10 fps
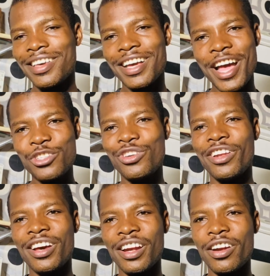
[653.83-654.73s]
catch you in
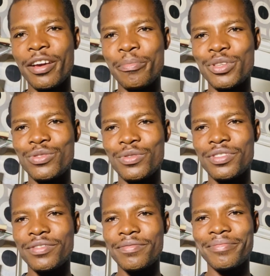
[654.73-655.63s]
another episode.
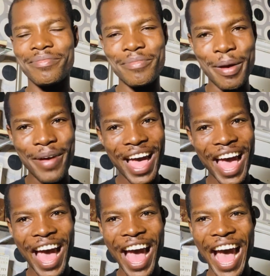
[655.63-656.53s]
Bye
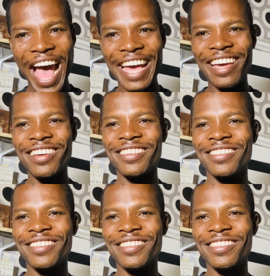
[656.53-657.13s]
bye.